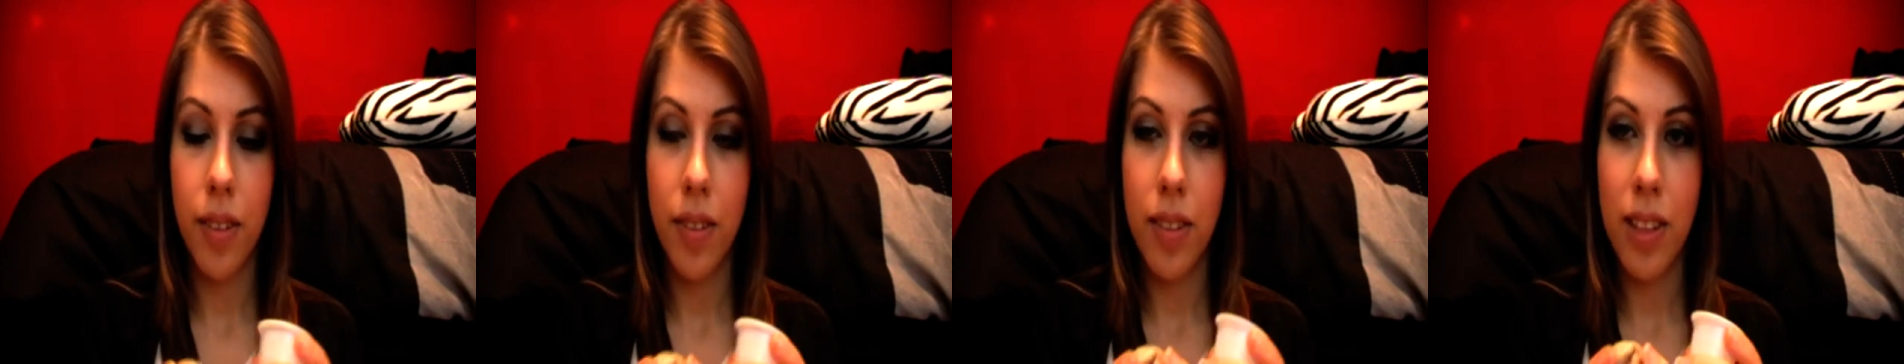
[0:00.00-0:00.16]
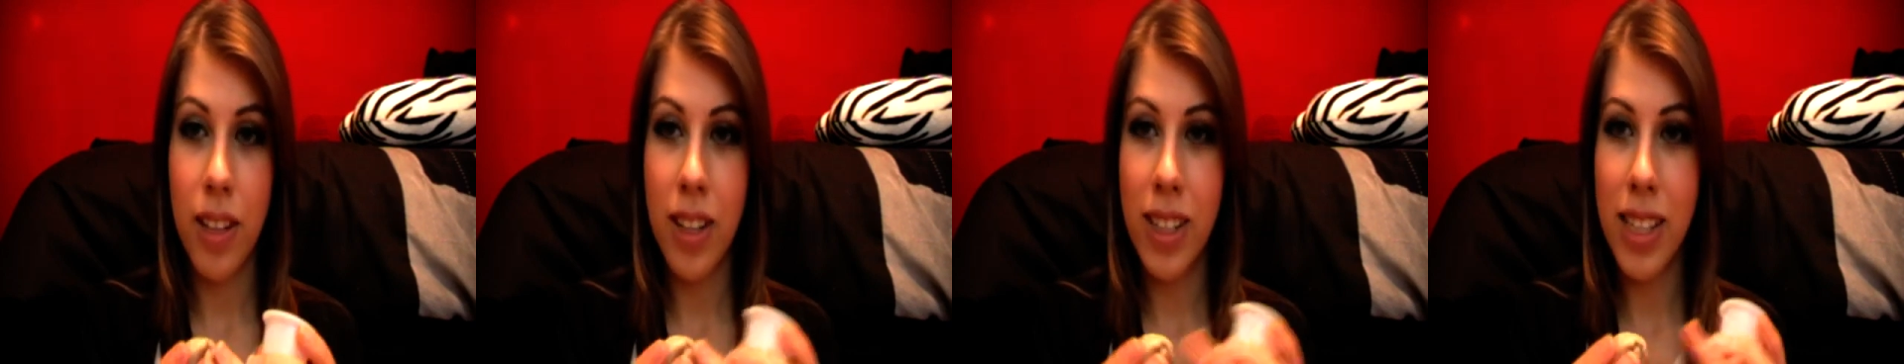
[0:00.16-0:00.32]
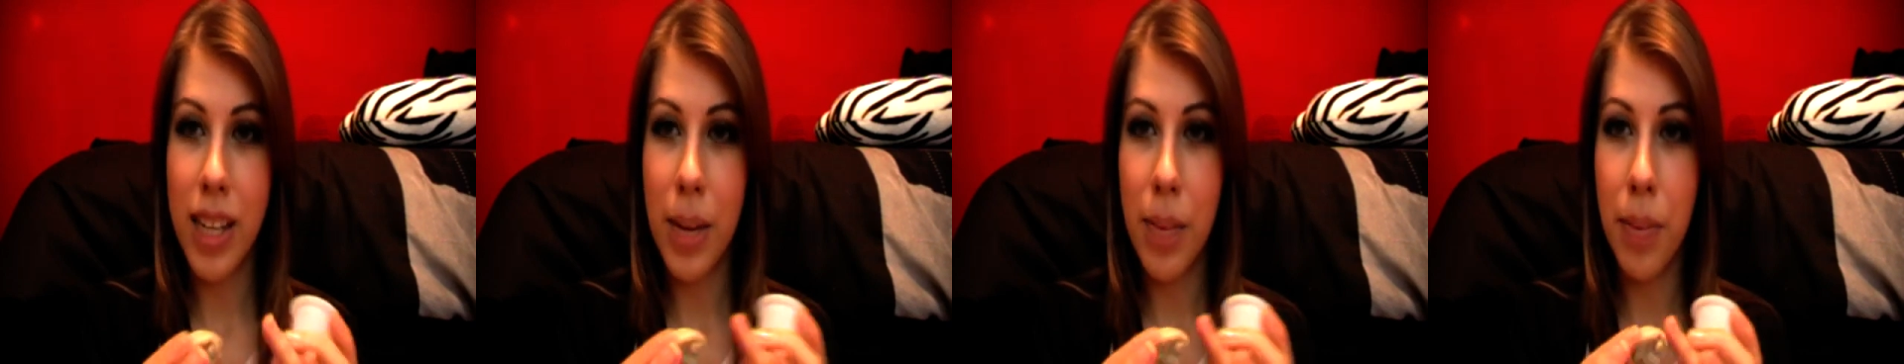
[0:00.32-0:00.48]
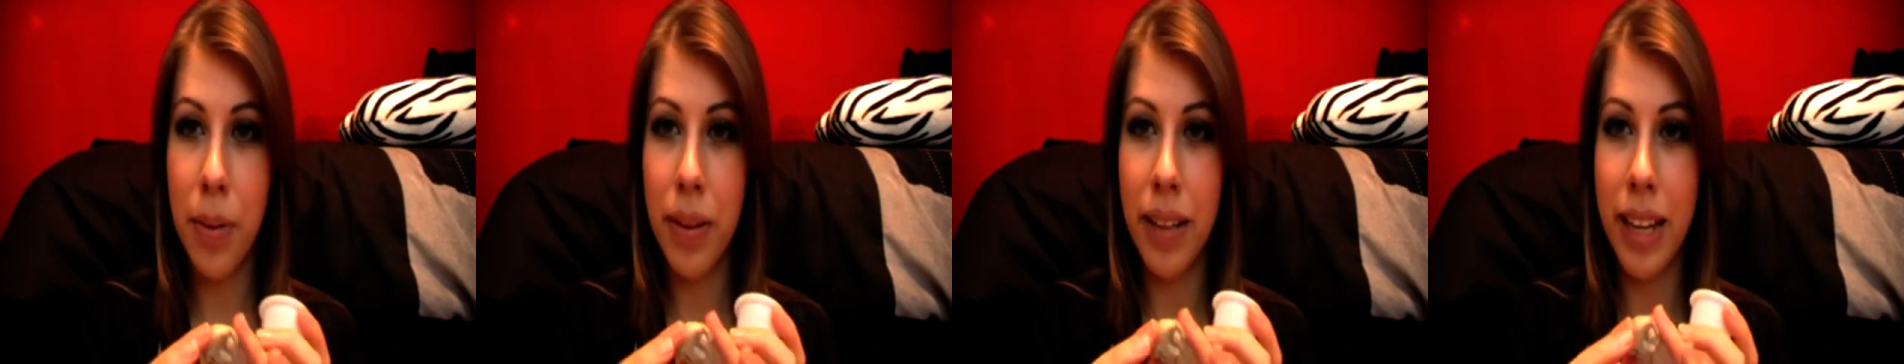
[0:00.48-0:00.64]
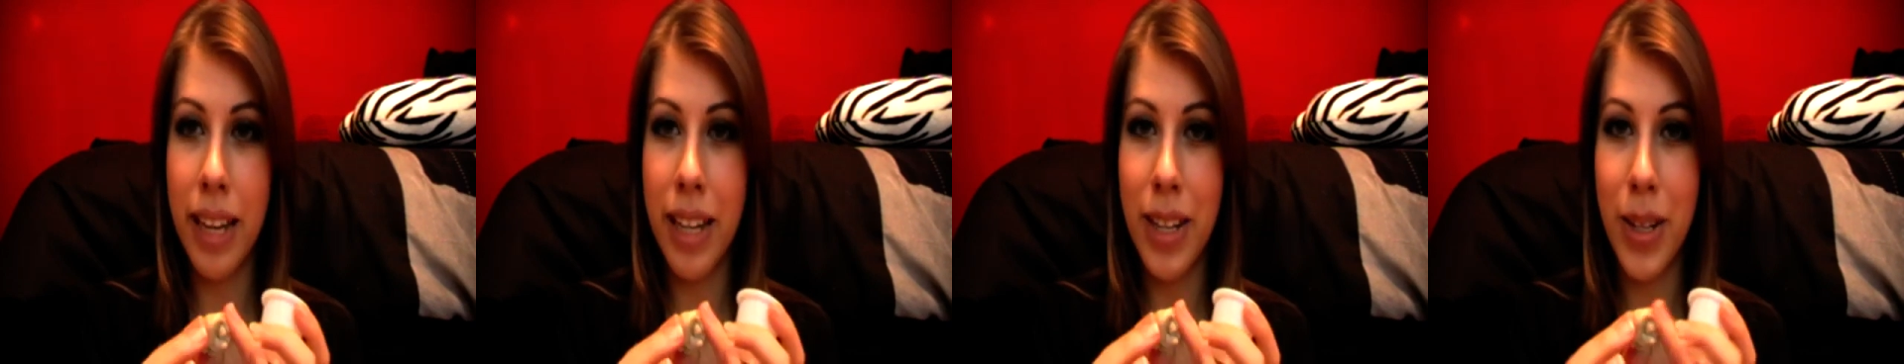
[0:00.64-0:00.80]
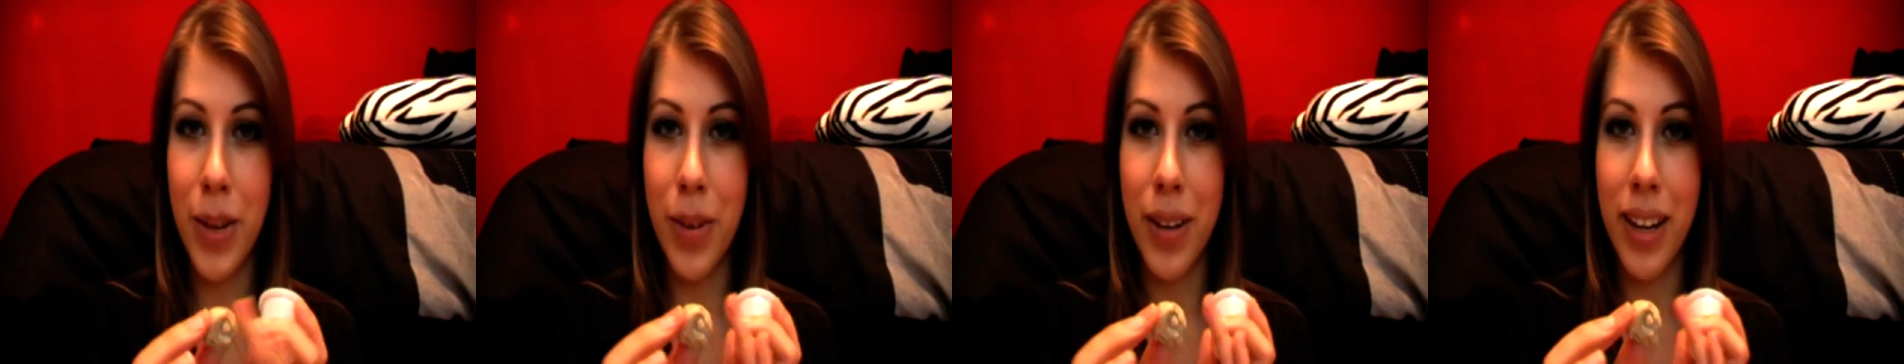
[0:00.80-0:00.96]
Looks like
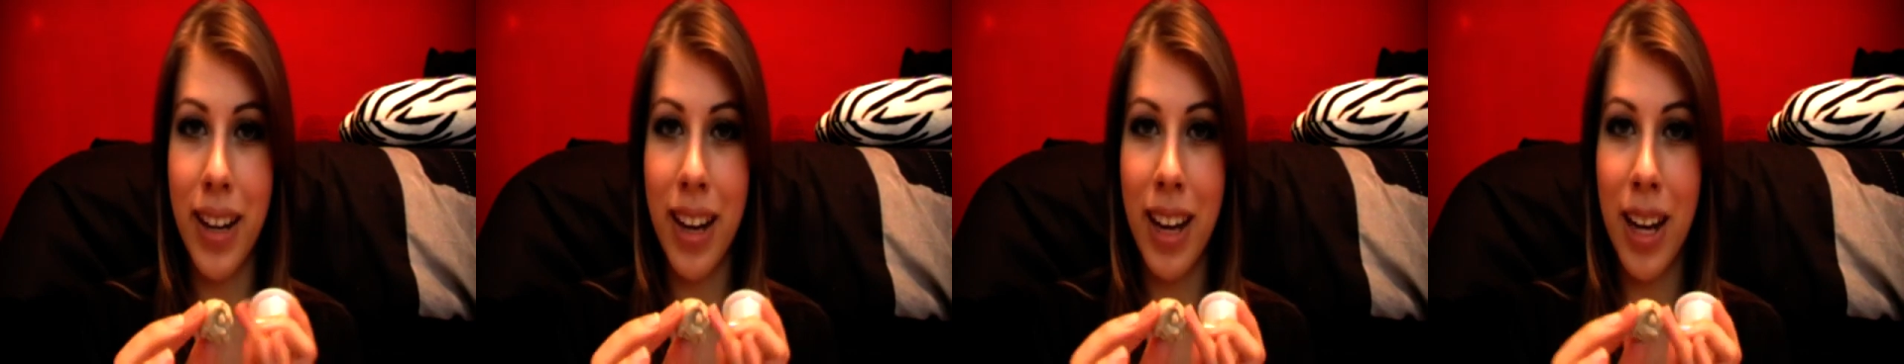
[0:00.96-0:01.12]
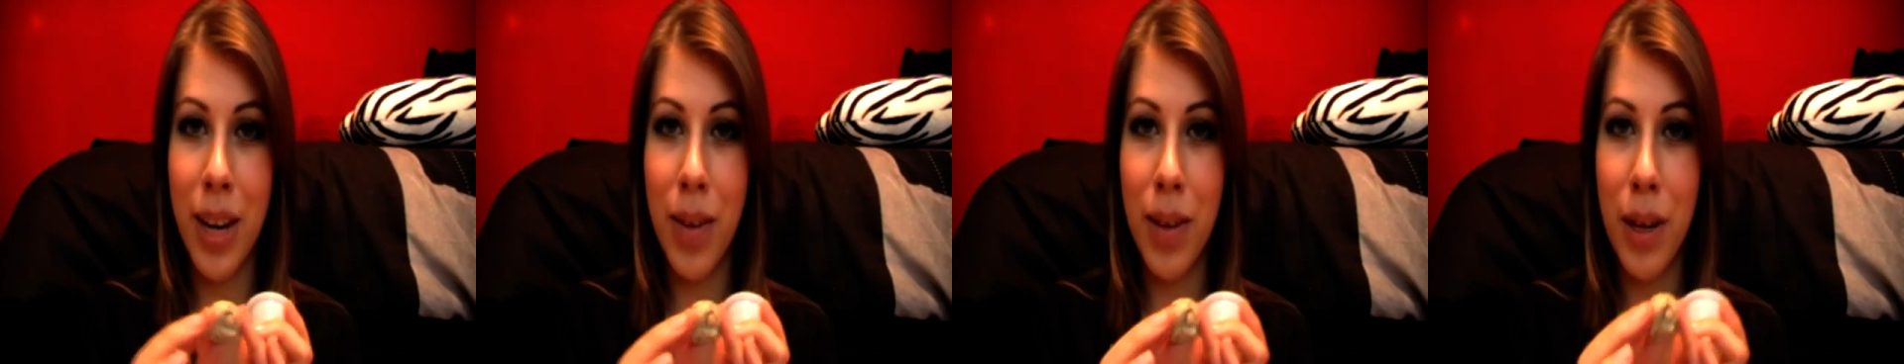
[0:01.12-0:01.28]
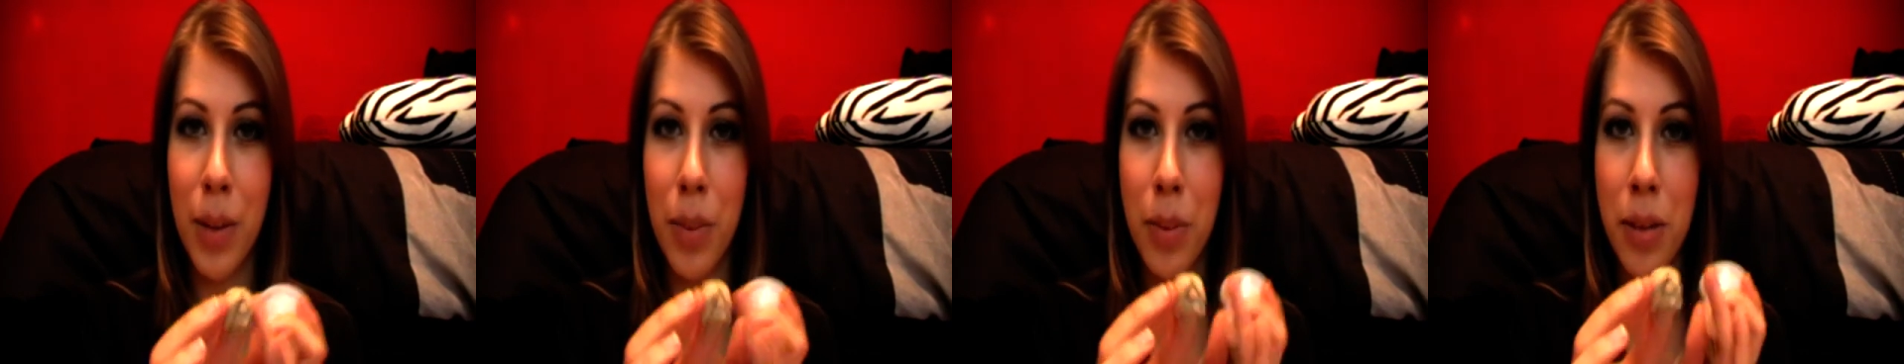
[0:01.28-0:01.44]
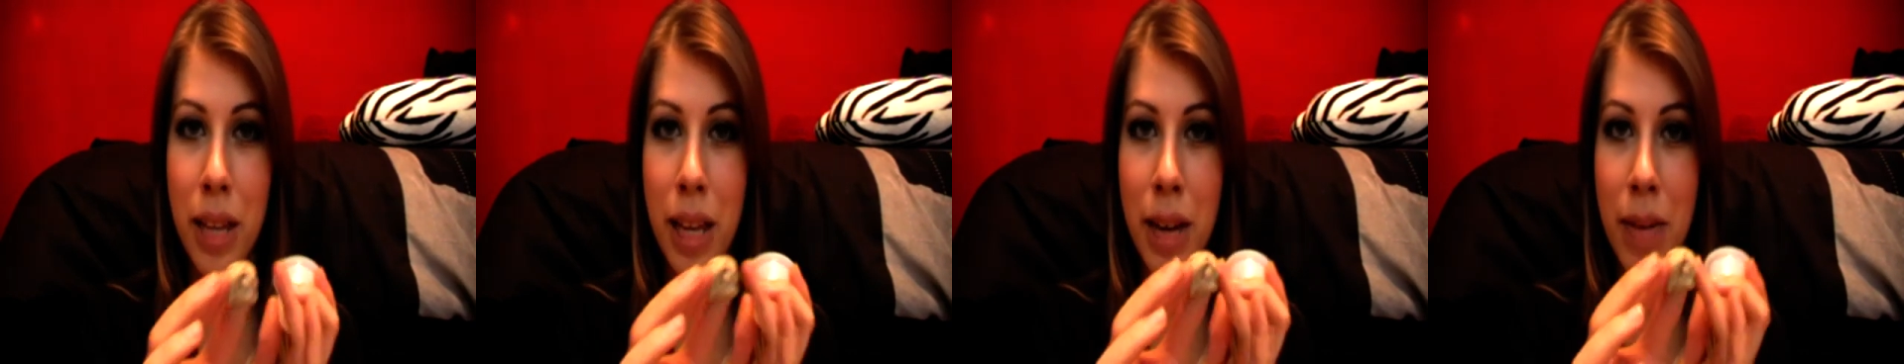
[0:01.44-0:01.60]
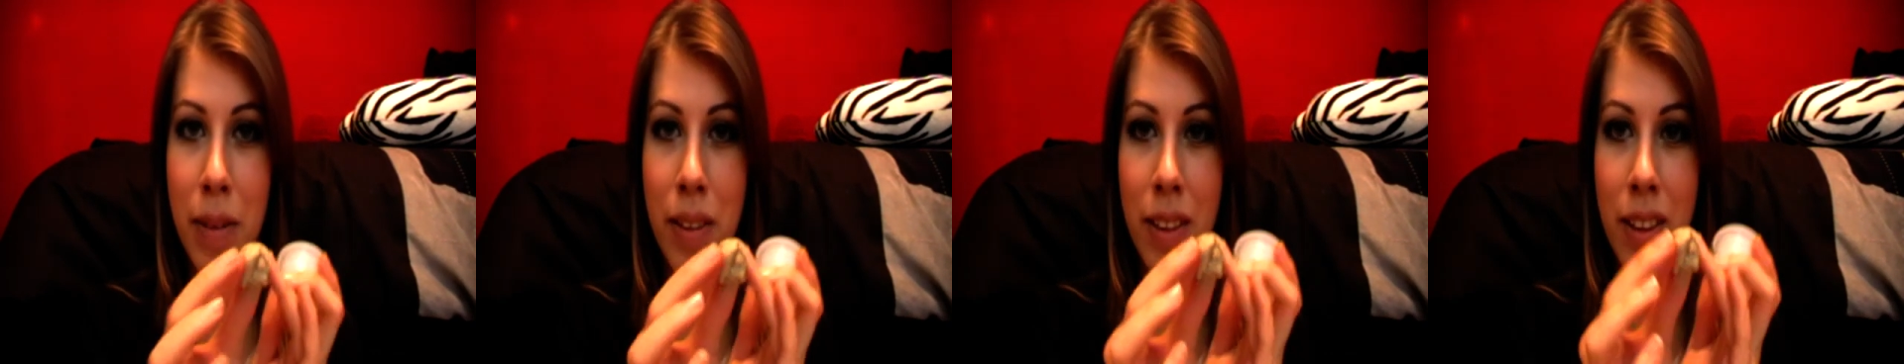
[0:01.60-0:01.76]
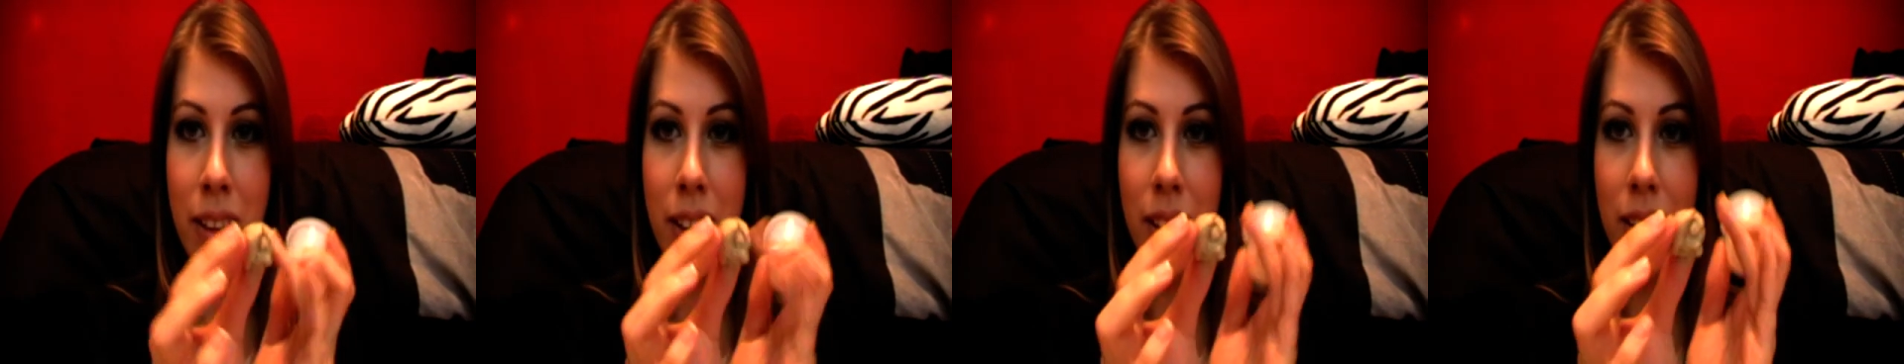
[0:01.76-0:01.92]
Play-Doh. I kind of want to play
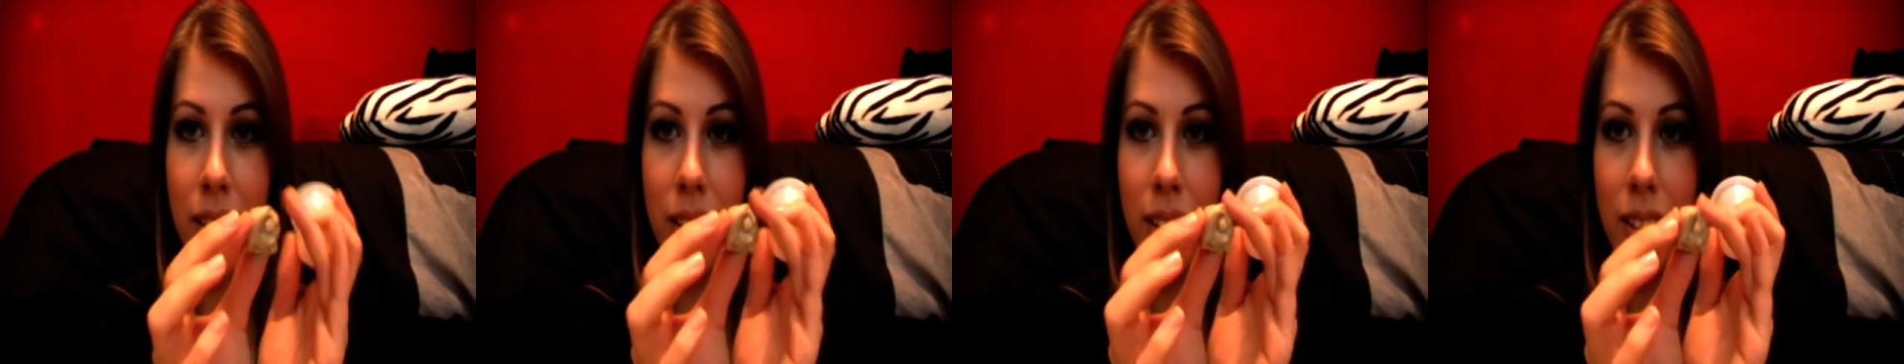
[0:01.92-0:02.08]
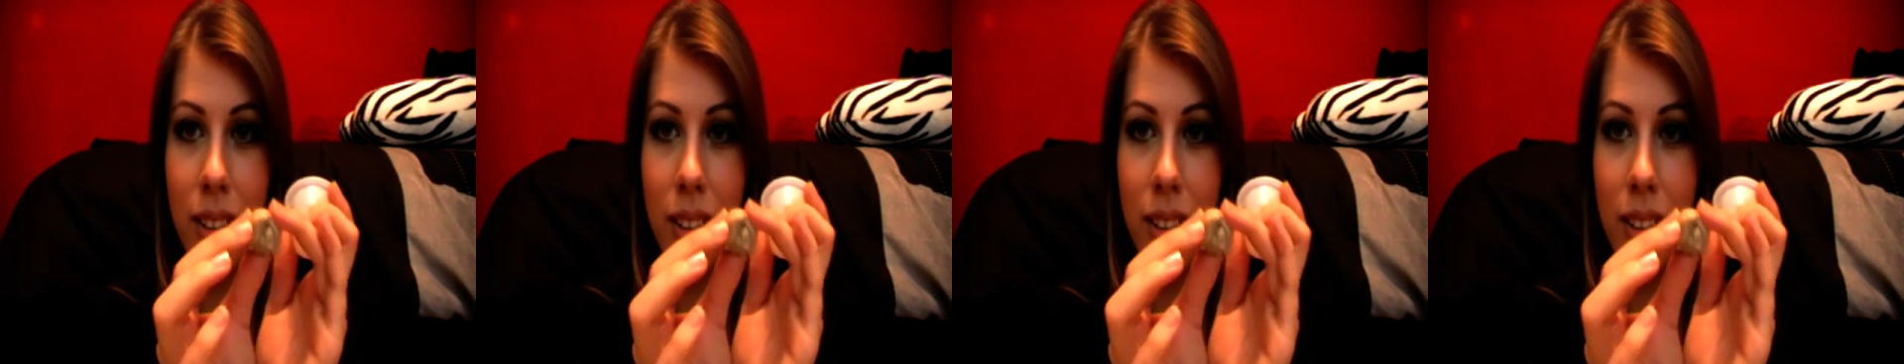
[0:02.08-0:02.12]
with it.